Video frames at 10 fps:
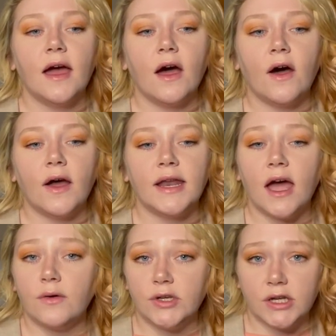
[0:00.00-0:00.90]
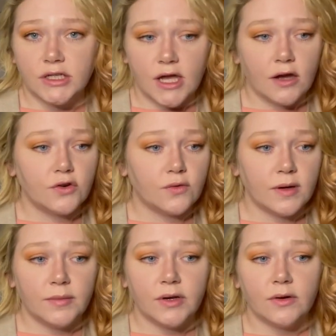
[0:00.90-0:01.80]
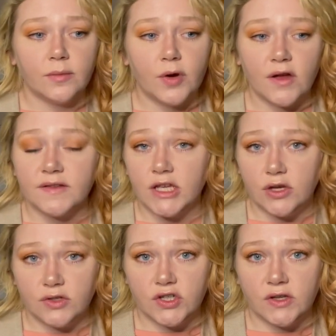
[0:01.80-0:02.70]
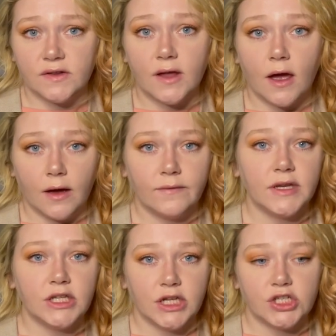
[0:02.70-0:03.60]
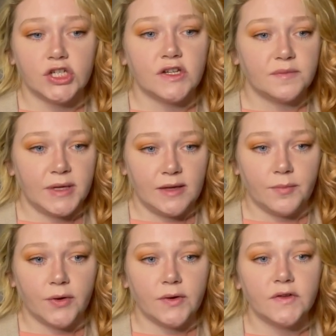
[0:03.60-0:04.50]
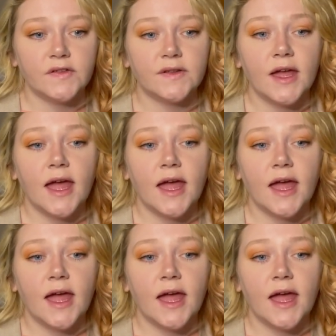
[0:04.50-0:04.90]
on how to conduct criminal prosecutions of Indigenous peoples